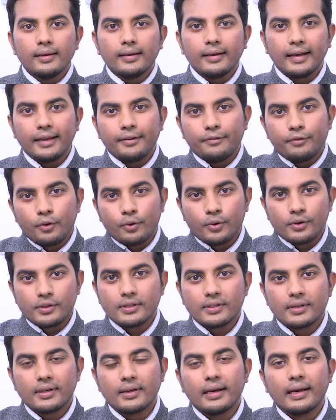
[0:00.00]
Hi
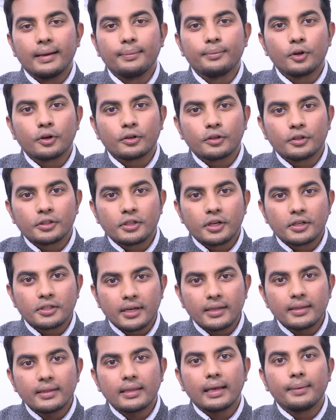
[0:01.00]
viewers, I'm Dr.
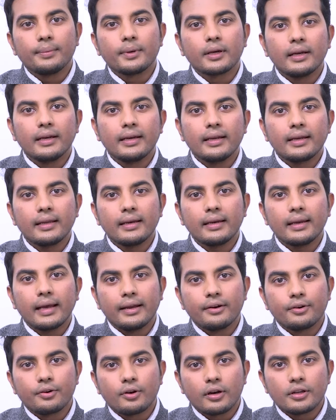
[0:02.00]
Shashant. I'm a clinical
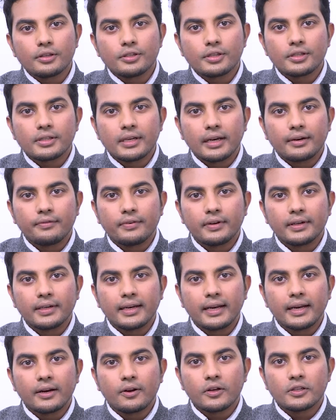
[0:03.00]
andrologist at
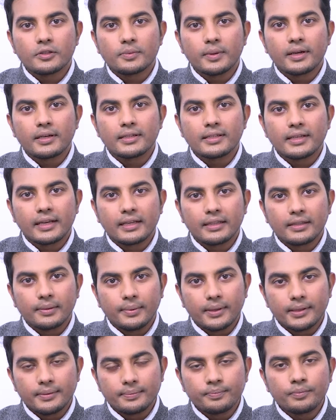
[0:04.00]
Ferty9 Hospital,
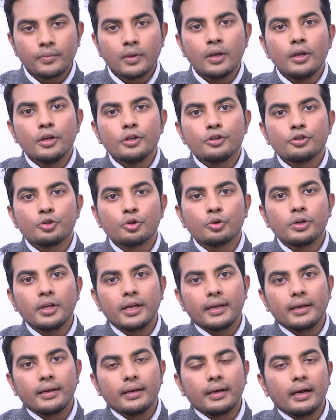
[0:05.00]
Secunderabad.
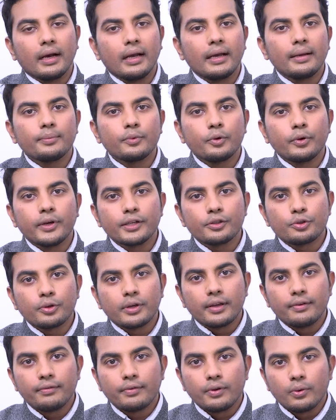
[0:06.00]
Today, I am going to
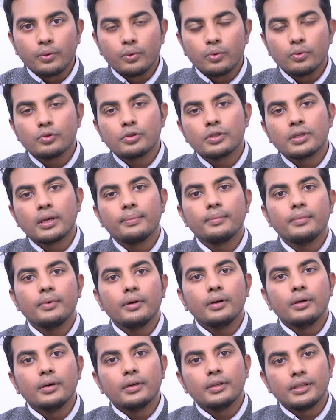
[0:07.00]
give you some
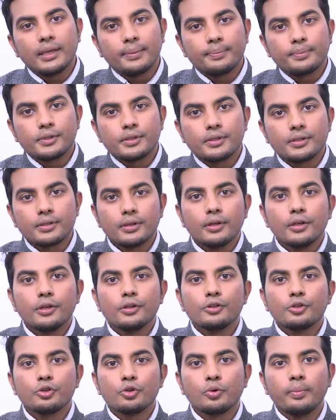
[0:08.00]
tips
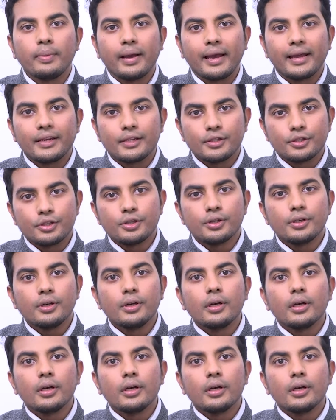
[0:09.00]
to manage